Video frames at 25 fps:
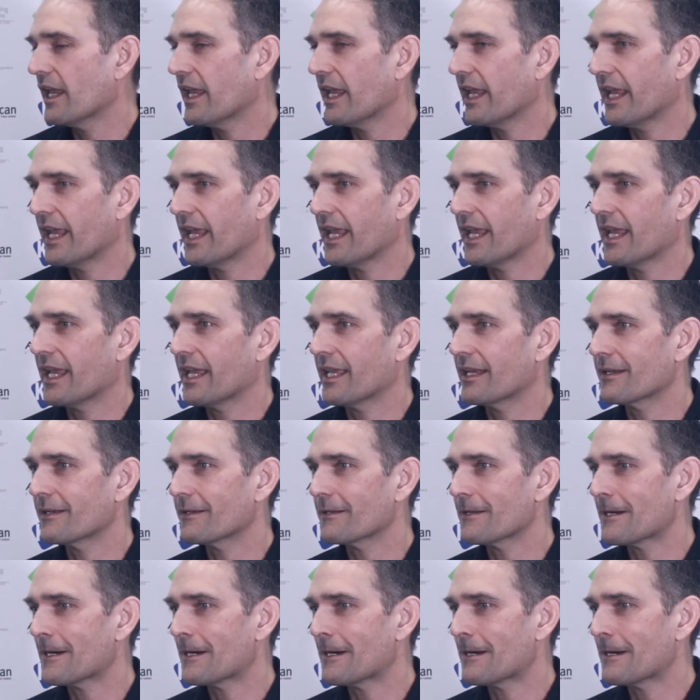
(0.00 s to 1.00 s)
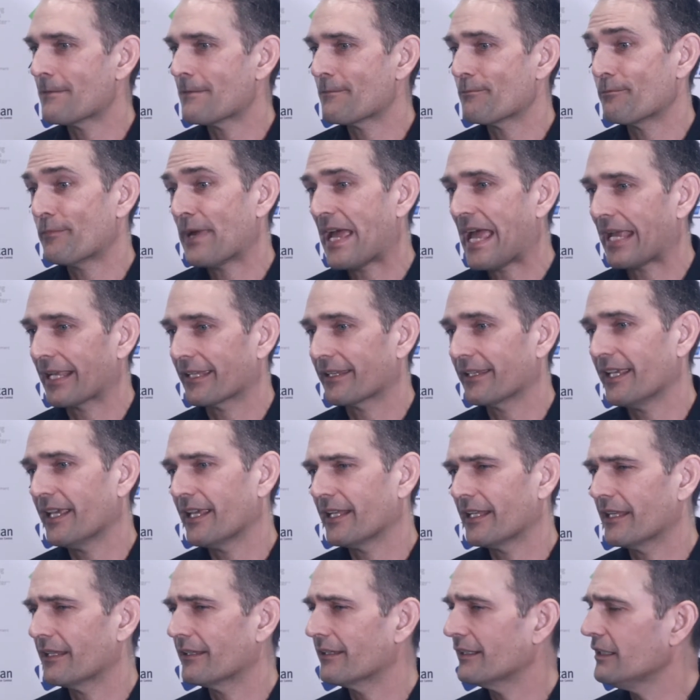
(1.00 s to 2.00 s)
And back
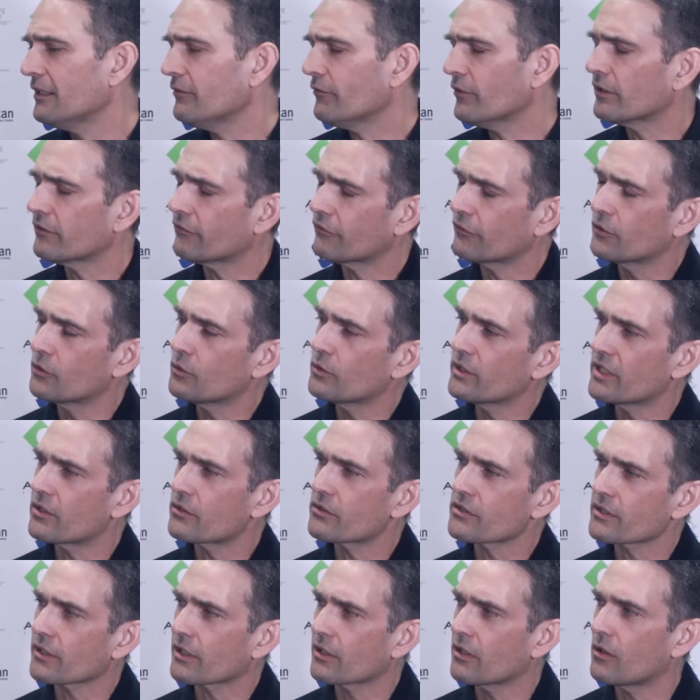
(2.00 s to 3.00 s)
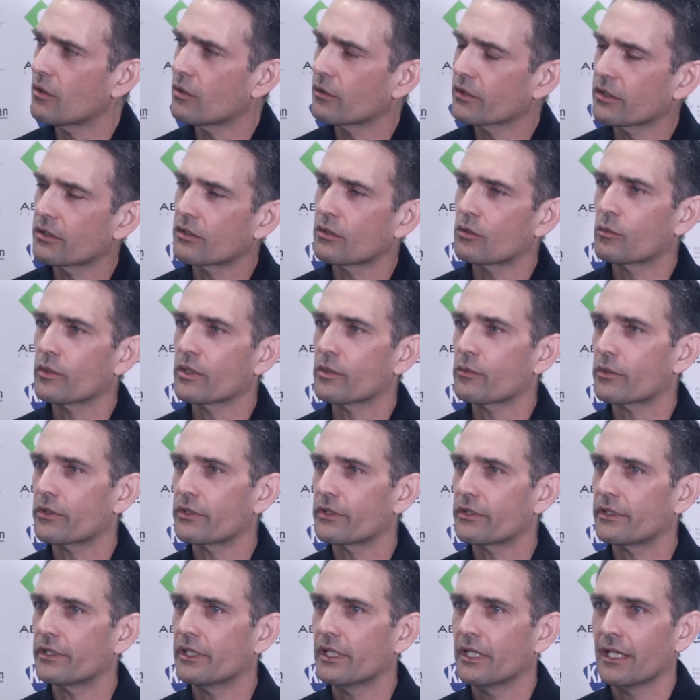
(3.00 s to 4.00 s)
then, and even a few years ago, we
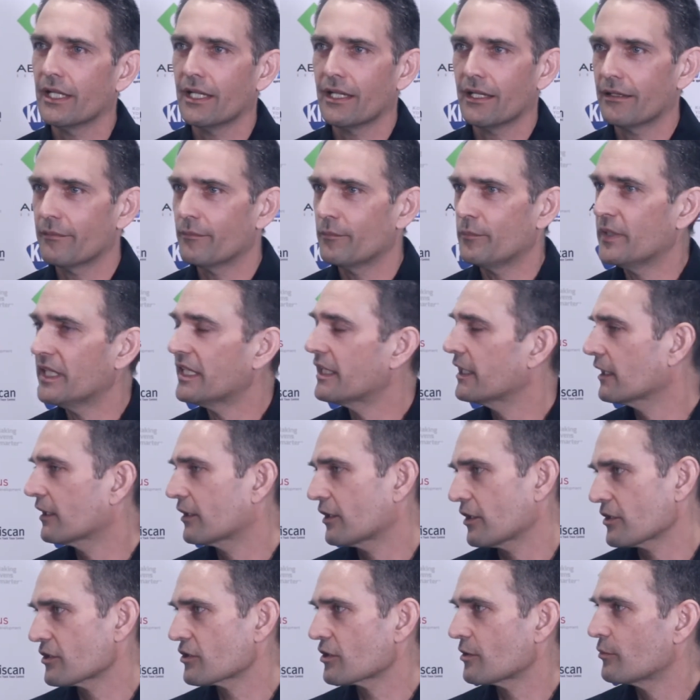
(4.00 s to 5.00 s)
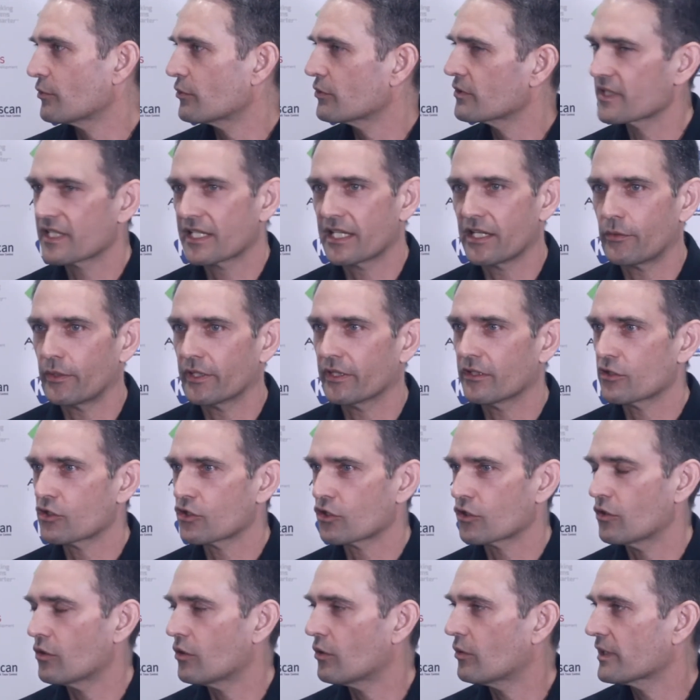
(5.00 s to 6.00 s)
were meeting customers here at the
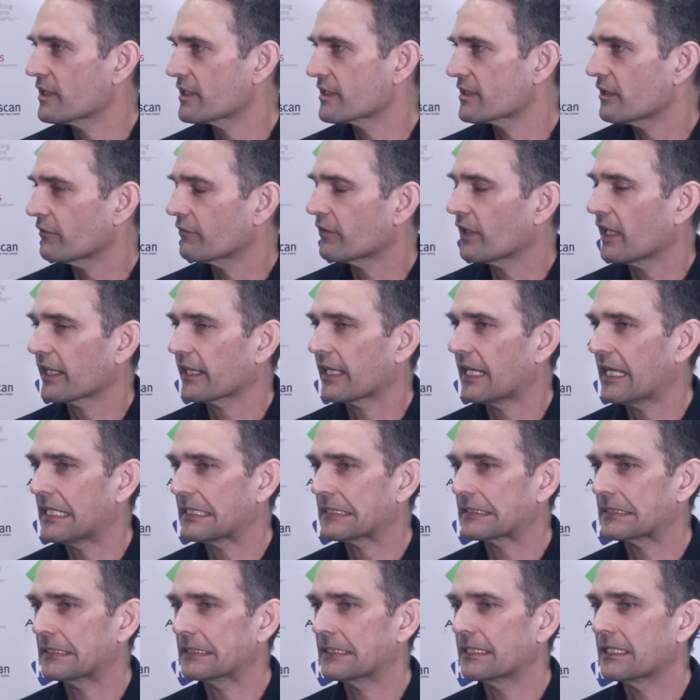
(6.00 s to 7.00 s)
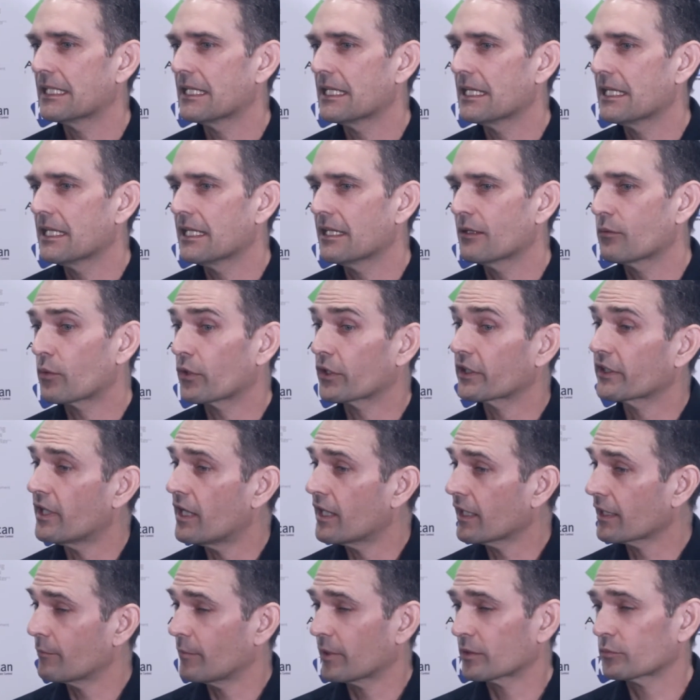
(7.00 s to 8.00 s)
show and stuff like that, and we're
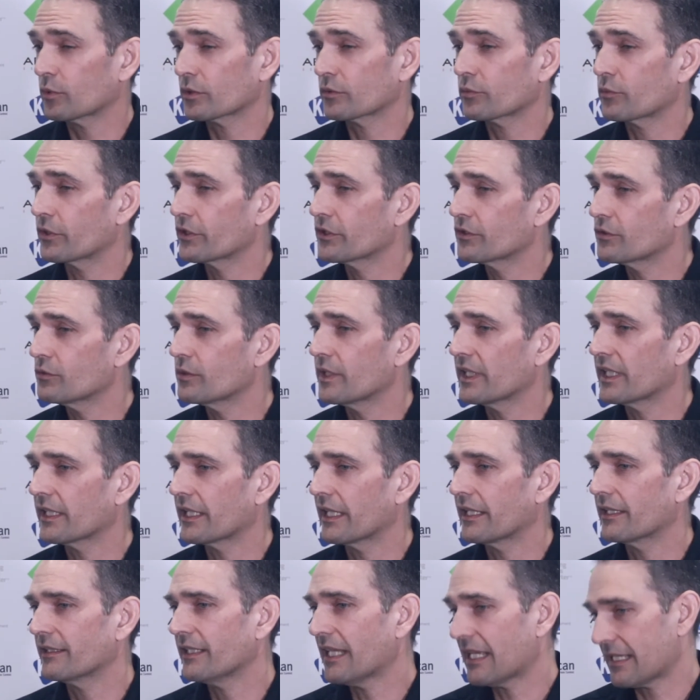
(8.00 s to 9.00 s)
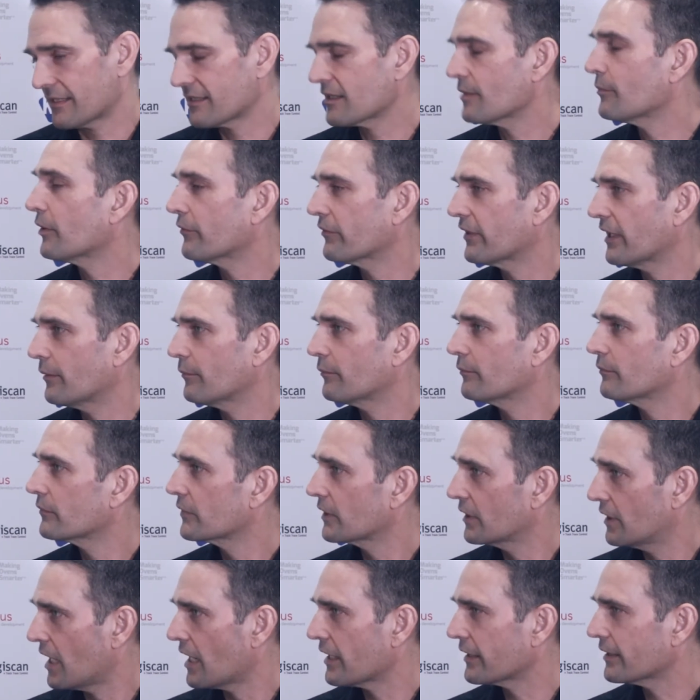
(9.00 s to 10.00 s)
talking about what we're doing, and yeah, some of them
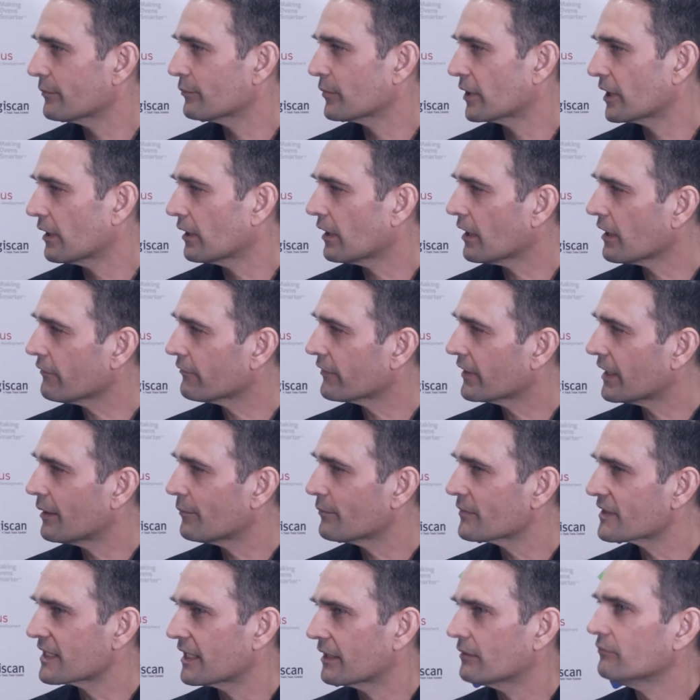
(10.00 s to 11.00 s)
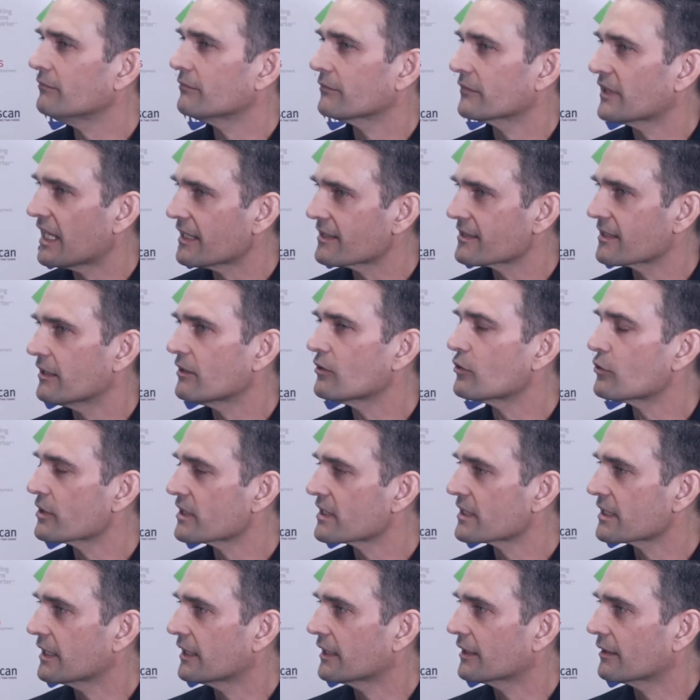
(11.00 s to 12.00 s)
got it, but a lot of them said, that's
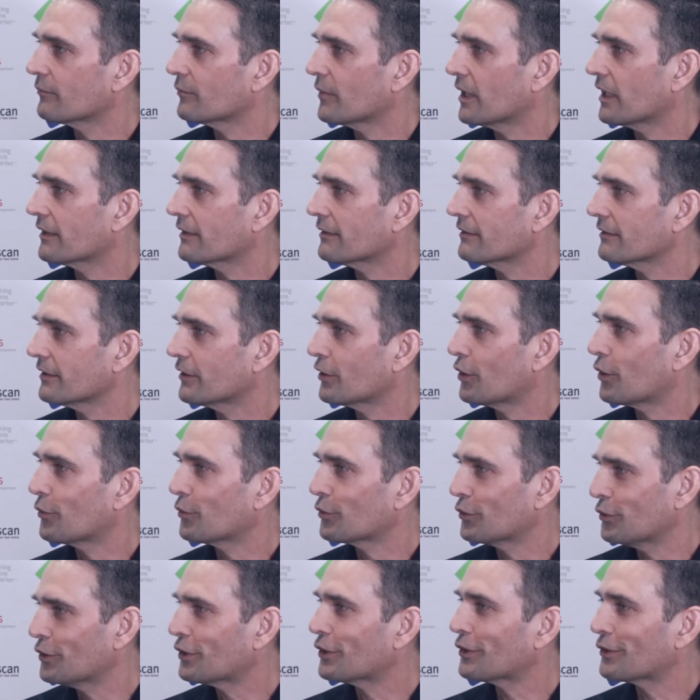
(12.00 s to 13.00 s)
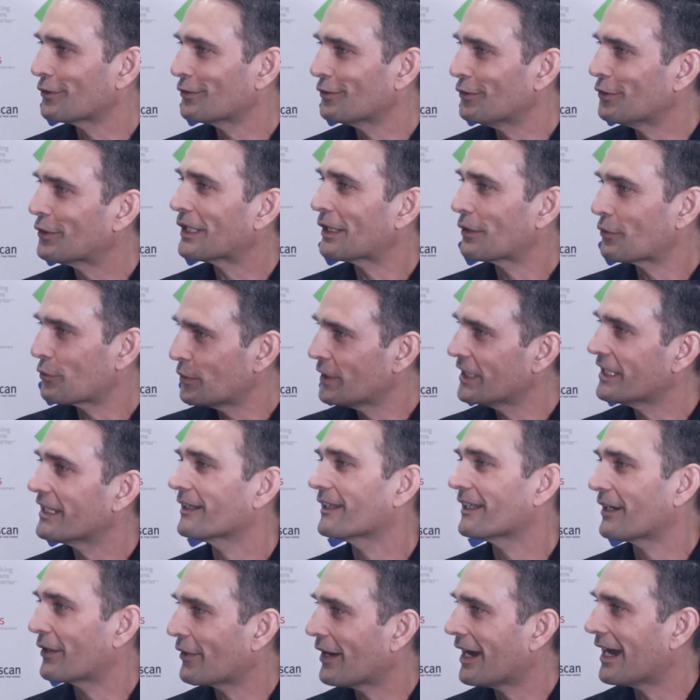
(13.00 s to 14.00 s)
interesting, but you can read
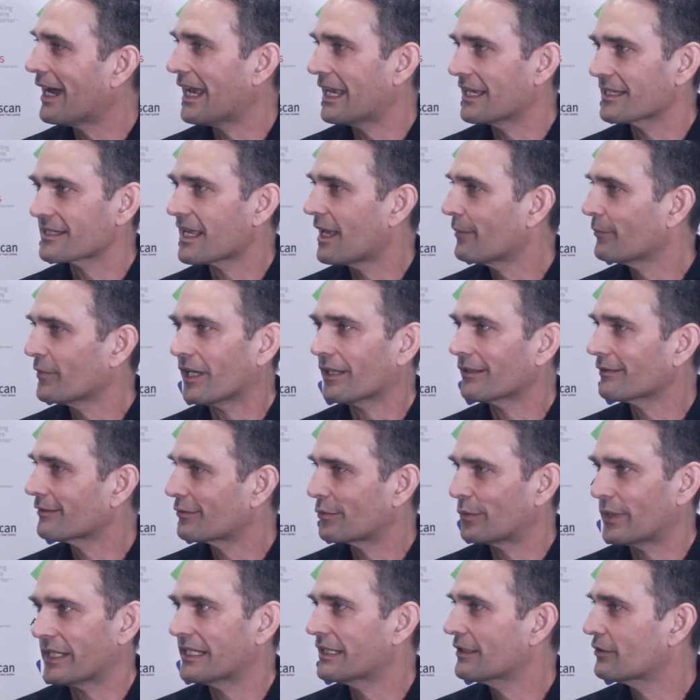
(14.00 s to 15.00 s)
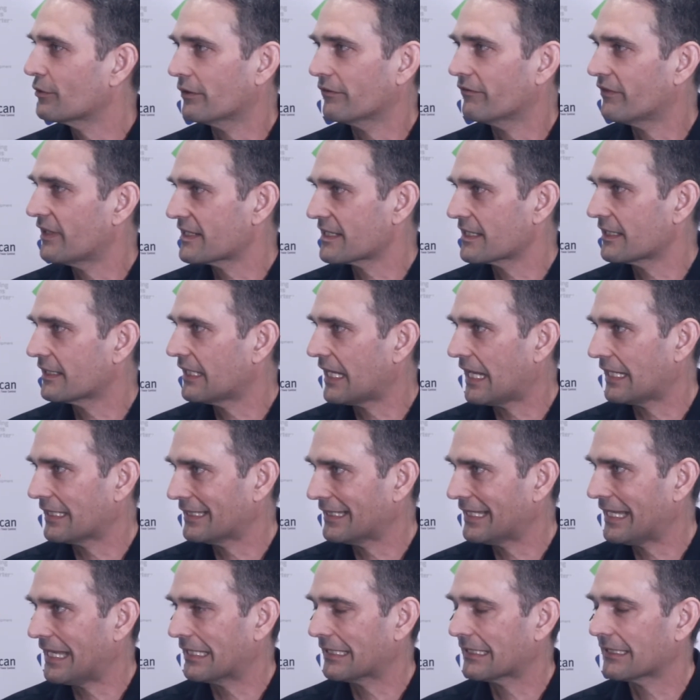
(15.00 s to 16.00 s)
in their eyes, I'm not ready to invest in that
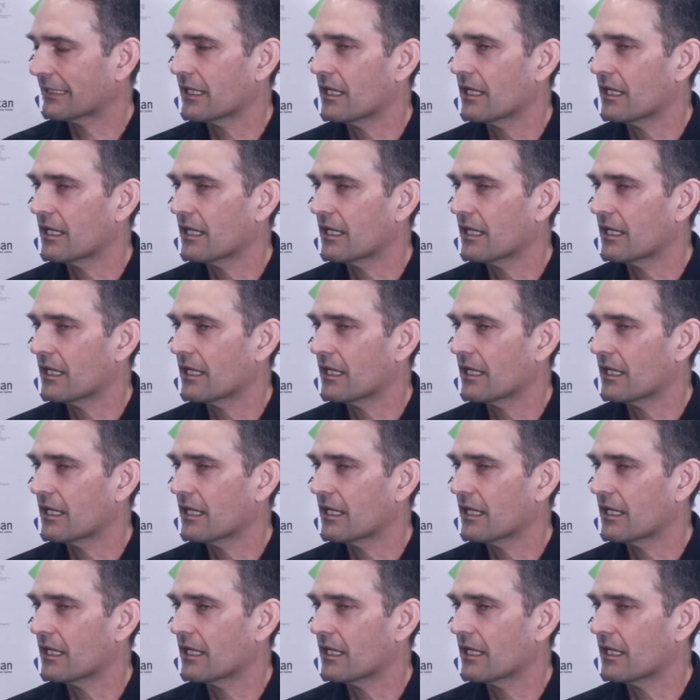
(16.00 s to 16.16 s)
yet.